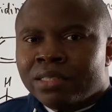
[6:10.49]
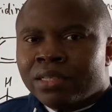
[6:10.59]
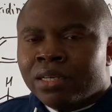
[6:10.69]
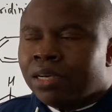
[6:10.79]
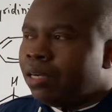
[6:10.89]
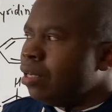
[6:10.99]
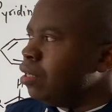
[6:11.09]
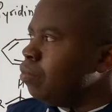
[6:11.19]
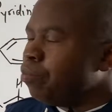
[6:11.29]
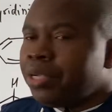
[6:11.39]

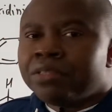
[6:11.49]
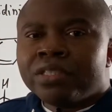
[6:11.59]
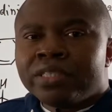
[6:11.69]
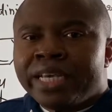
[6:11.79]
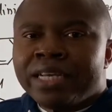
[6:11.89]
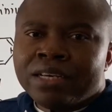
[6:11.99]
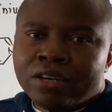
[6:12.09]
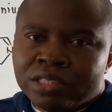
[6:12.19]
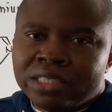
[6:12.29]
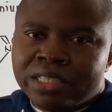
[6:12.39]
Periodinane
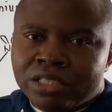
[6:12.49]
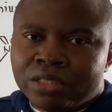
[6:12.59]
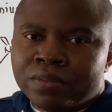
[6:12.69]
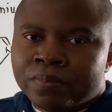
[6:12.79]
Oxidation.